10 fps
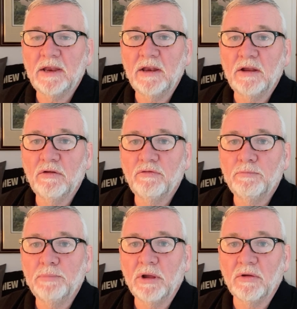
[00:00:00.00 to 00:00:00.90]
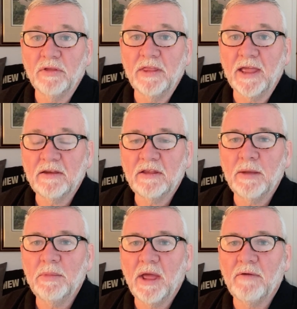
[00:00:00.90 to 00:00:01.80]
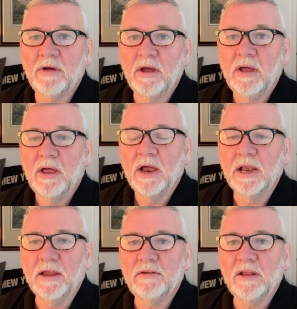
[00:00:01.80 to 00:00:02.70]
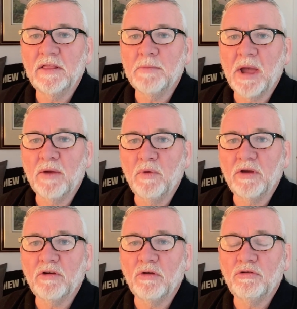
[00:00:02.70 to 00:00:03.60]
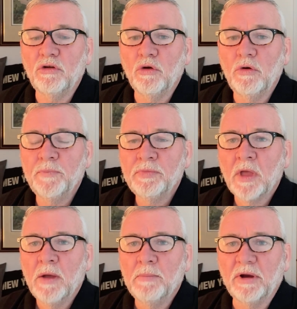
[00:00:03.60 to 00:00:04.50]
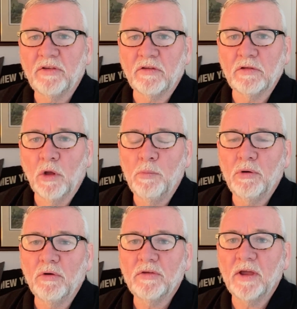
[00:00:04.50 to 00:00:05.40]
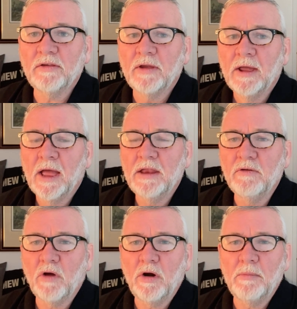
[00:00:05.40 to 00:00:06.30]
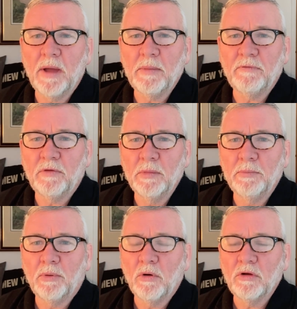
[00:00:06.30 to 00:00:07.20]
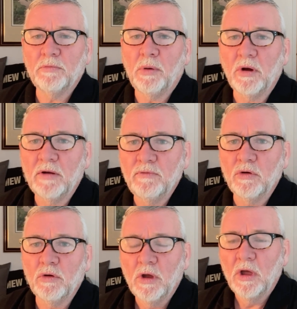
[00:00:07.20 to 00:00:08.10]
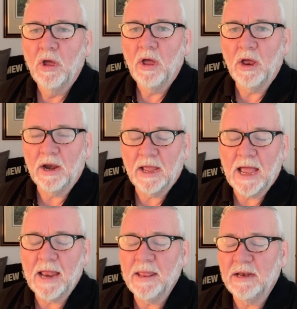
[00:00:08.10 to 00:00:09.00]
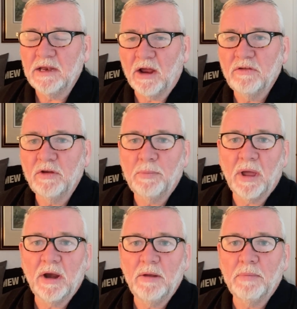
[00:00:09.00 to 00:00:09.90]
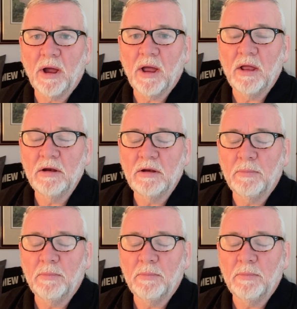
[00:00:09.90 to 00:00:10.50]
details, because the next time they have a listing, they might reach out to you. But it's a slow process, and you've got to remember from the broker's point of view. And again, it does depend by